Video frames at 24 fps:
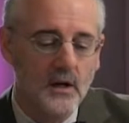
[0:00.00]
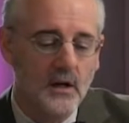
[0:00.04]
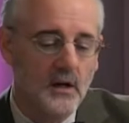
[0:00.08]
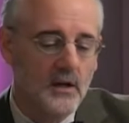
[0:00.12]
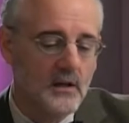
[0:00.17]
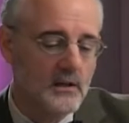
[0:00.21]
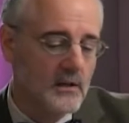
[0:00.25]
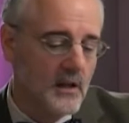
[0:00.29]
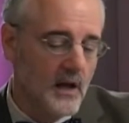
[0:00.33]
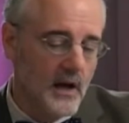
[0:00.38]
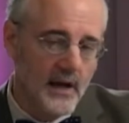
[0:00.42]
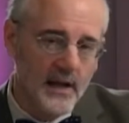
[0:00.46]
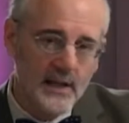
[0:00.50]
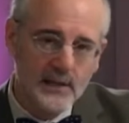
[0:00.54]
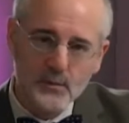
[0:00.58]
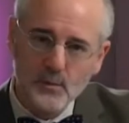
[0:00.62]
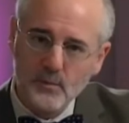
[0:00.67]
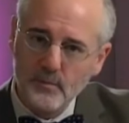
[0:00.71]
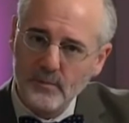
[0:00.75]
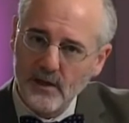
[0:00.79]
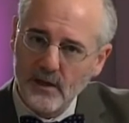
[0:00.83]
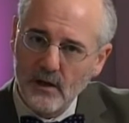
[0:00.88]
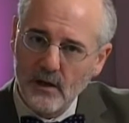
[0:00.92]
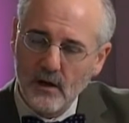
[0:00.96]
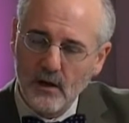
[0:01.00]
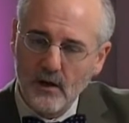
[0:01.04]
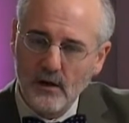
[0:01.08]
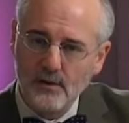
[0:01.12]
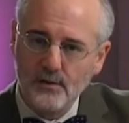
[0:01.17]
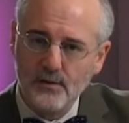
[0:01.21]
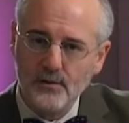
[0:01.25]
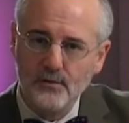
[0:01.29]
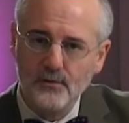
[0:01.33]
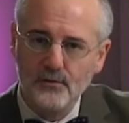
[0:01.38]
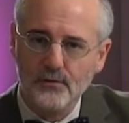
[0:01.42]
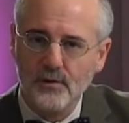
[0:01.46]
Clients will be calling
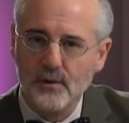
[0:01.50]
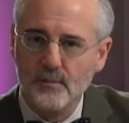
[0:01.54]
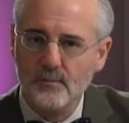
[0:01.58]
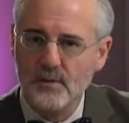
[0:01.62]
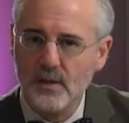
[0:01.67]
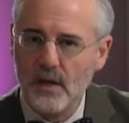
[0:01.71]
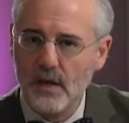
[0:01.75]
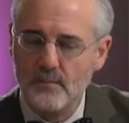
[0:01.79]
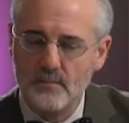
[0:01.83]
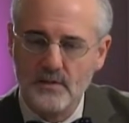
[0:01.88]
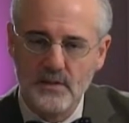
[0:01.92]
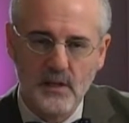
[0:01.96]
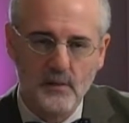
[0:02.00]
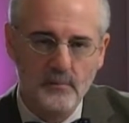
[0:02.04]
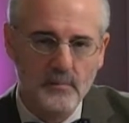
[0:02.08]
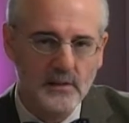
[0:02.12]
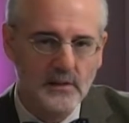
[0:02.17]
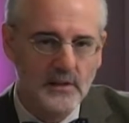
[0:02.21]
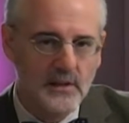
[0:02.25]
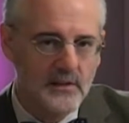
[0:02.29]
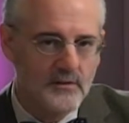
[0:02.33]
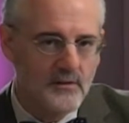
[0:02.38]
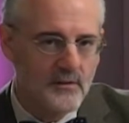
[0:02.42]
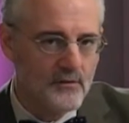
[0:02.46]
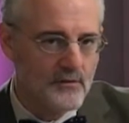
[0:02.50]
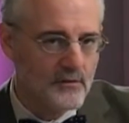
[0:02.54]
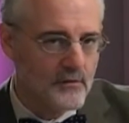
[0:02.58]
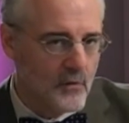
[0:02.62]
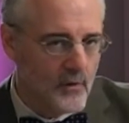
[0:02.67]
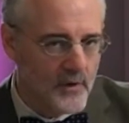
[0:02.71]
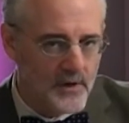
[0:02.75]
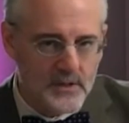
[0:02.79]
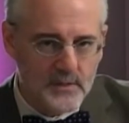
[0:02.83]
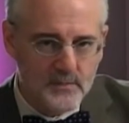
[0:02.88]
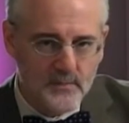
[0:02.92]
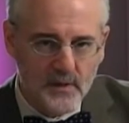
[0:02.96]
you. Sometimes they'll be leaving
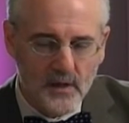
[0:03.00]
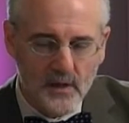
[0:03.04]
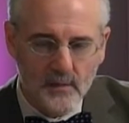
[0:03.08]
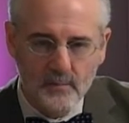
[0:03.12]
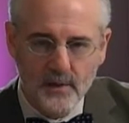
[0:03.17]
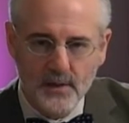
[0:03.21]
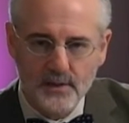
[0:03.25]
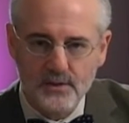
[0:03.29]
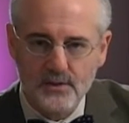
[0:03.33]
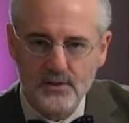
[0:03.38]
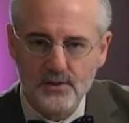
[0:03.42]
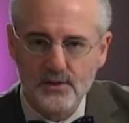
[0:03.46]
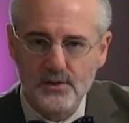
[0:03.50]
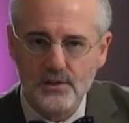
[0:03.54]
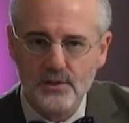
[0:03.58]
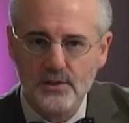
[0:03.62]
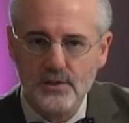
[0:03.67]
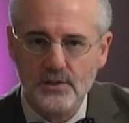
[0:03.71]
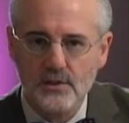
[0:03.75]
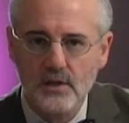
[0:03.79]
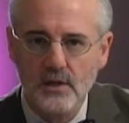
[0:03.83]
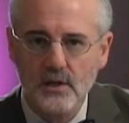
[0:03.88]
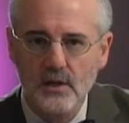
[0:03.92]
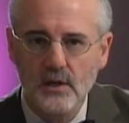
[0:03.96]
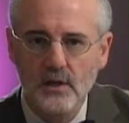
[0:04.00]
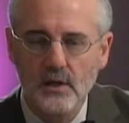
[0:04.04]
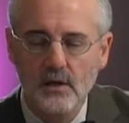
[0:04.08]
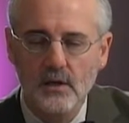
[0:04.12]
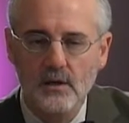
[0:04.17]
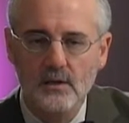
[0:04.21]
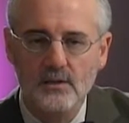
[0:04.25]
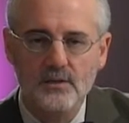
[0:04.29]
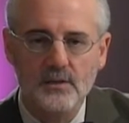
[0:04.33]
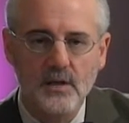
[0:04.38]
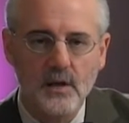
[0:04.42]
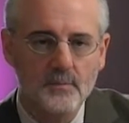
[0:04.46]
voicemail messages.
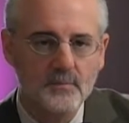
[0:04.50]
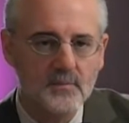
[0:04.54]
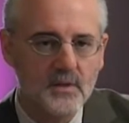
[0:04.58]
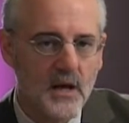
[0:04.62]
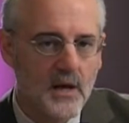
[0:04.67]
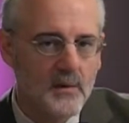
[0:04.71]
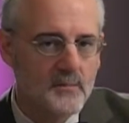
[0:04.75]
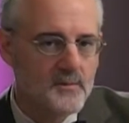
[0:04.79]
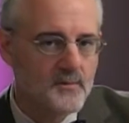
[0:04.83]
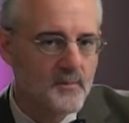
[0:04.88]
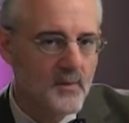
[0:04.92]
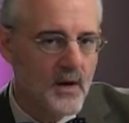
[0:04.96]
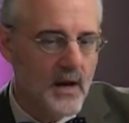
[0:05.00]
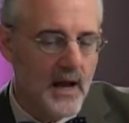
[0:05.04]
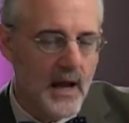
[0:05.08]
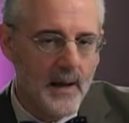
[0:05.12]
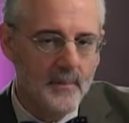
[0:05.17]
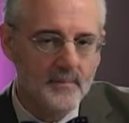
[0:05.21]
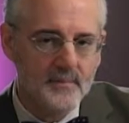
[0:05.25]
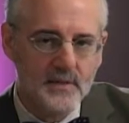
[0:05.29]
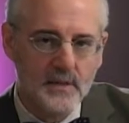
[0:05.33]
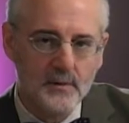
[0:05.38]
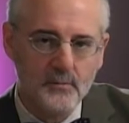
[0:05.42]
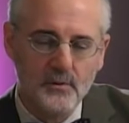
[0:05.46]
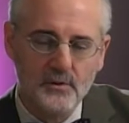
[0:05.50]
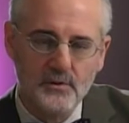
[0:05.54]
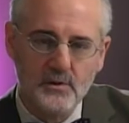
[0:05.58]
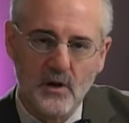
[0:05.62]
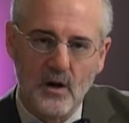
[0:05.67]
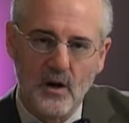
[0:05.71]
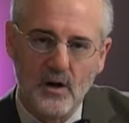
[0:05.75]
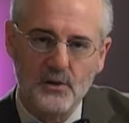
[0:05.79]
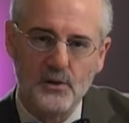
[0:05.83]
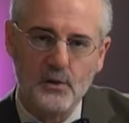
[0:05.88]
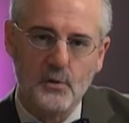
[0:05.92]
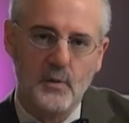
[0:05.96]
Sometimes perhaps they will
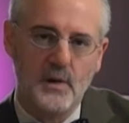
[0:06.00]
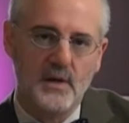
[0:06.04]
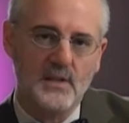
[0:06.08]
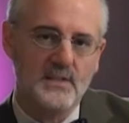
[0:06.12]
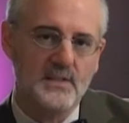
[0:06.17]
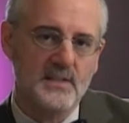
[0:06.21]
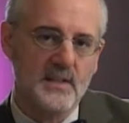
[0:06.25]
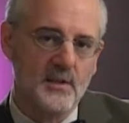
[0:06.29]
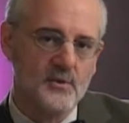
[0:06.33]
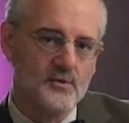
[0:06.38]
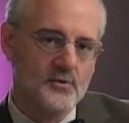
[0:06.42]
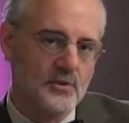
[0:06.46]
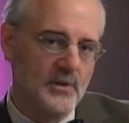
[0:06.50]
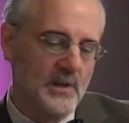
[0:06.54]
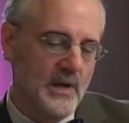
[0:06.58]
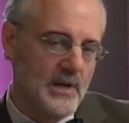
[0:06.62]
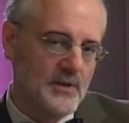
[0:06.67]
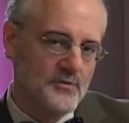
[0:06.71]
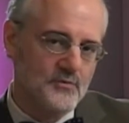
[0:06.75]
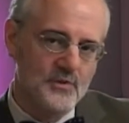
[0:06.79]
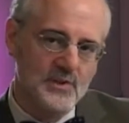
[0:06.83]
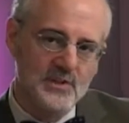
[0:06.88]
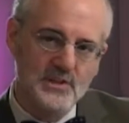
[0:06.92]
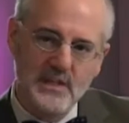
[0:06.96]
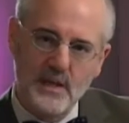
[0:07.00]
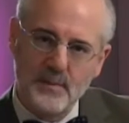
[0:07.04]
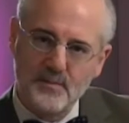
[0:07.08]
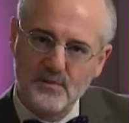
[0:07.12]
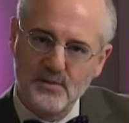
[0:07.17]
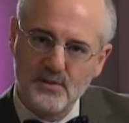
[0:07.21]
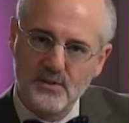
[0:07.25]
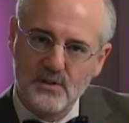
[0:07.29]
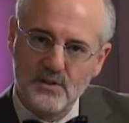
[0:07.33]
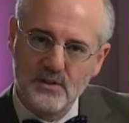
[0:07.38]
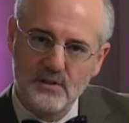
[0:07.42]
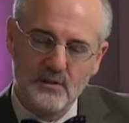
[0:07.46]
talk to a centralized
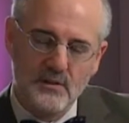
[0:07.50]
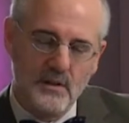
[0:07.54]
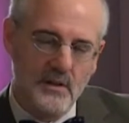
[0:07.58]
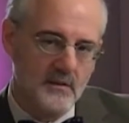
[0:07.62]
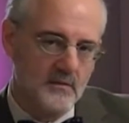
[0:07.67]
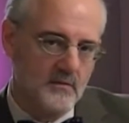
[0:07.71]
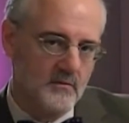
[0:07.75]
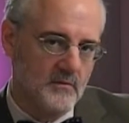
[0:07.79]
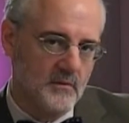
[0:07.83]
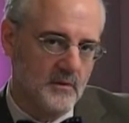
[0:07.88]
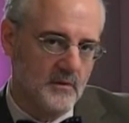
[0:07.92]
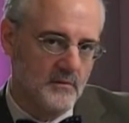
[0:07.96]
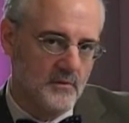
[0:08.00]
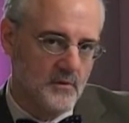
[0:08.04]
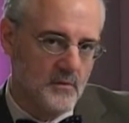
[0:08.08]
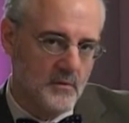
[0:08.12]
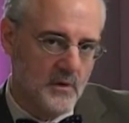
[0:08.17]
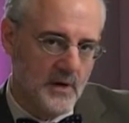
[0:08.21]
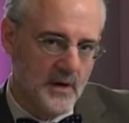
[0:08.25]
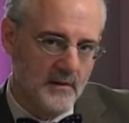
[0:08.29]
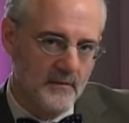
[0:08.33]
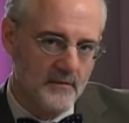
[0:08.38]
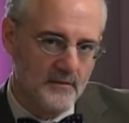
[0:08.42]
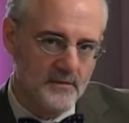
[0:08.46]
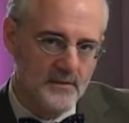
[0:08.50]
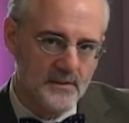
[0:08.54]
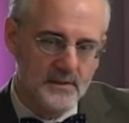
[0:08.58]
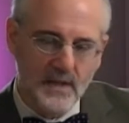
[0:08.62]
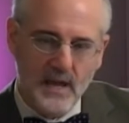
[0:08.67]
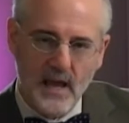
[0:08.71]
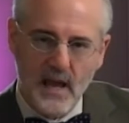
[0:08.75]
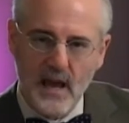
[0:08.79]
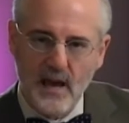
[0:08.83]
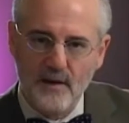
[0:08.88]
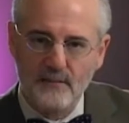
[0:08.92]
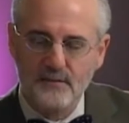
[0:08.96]
receptionist that if you have
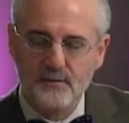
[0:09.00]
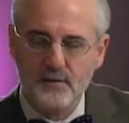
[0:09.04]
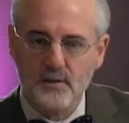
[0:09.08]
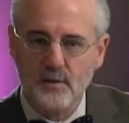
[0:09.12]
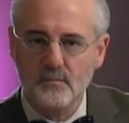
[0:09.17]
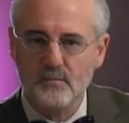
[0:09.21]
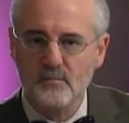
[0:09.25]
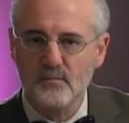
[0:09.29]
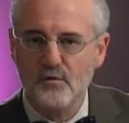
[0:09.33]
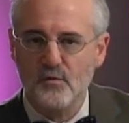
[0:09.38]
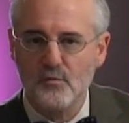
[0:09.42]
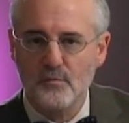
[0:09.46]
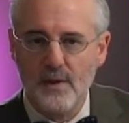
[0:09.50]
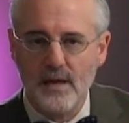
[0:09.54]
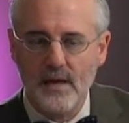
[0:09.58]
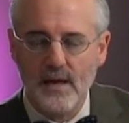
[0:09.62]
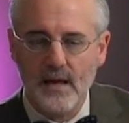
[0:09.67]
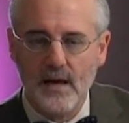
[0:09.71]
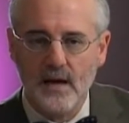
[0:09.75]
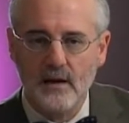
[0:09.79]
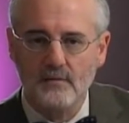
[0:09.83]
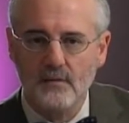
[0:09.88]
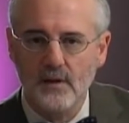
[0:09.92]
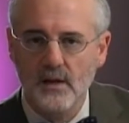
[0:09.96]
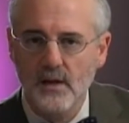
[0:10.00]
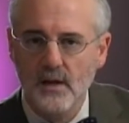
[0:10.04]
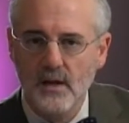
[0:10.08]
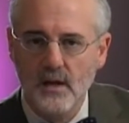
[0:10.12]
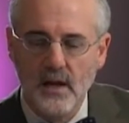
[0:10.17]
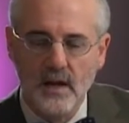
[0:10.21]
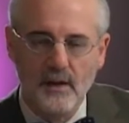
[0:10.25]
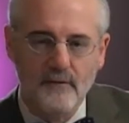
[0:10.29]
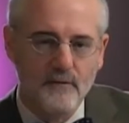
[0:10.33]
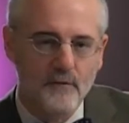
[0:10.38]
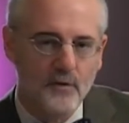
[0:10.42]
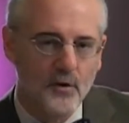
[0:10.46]
staff, some of you may have
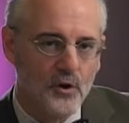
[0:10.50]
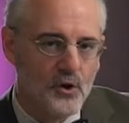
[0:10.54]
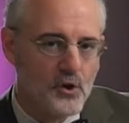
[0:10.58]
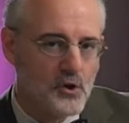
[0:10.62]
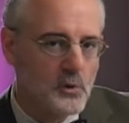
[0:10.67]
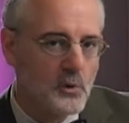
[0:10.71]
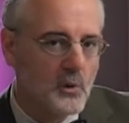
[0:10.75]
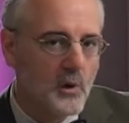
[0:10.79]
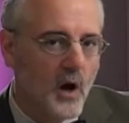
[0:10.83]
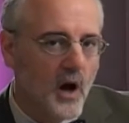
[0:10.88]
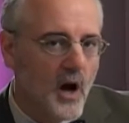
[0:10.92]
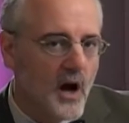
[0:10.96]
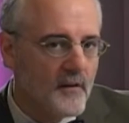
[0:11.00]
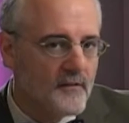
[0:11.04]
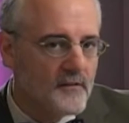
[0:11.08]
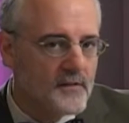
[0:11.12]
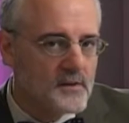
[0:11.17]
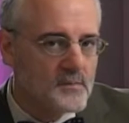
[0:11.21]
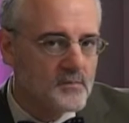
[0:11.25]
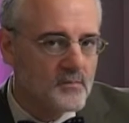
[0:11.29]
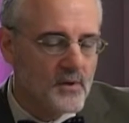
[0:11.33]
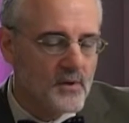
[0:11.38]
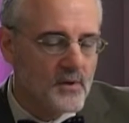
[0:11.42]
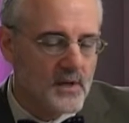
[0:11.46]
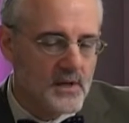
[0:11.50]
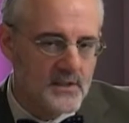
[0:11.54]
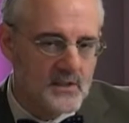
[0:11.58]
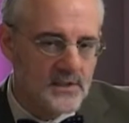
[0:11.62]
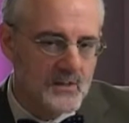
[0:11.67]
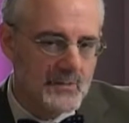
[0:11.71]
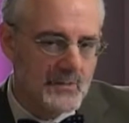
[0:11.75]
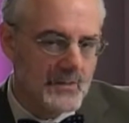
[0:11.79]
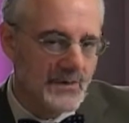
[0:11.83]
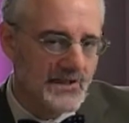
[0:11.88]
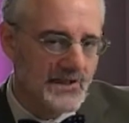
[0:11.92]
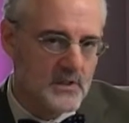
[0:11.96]
a virtual office presence
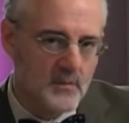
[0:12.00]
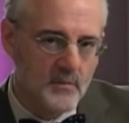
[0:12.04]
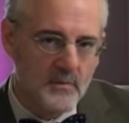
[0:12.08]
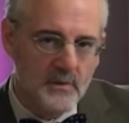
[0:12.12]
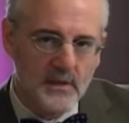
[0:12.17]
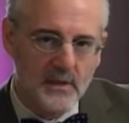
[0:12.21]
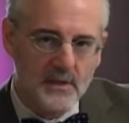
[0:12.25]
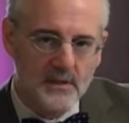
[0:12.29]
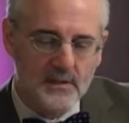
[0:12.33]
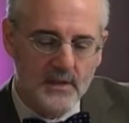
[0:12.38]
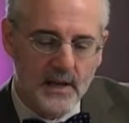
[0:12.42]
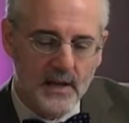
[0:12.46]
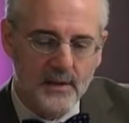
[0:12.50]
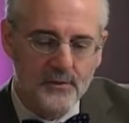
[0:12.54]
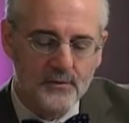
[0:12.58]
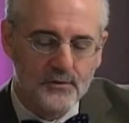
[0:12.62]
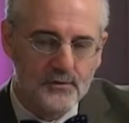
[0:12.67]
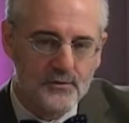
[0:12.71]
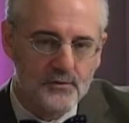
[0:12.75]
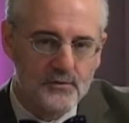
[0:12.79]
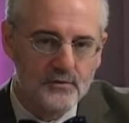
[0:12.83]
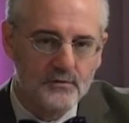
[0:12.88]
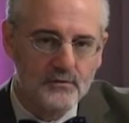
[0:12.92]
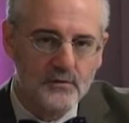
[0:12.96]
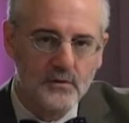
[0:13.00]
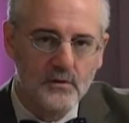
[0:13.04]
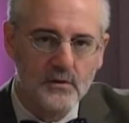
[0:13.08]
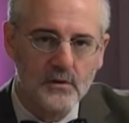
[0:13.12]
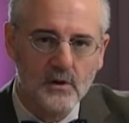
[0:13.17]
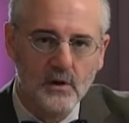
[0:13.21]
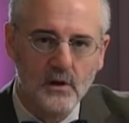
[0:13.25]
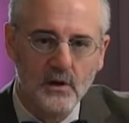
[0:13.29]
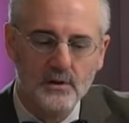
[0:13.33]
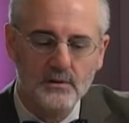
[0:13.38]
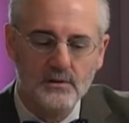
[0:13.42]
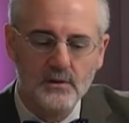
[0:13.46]
where someone else answers your phone
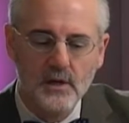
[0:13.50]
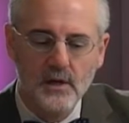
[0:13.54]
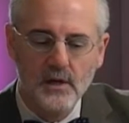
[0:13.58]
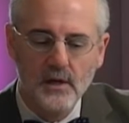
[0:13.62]
calls.